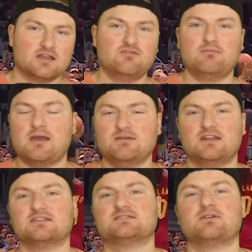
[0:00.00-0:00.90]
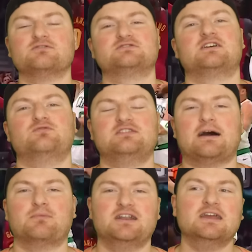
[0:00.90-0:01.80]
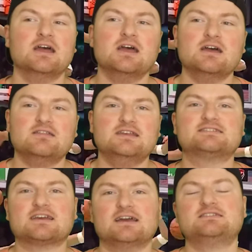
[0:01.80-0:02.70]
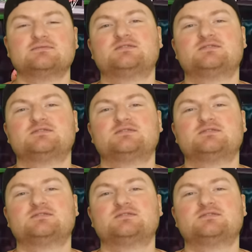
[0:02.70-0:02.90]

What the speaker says: and then maybe done some other stuff with that money. These kinds of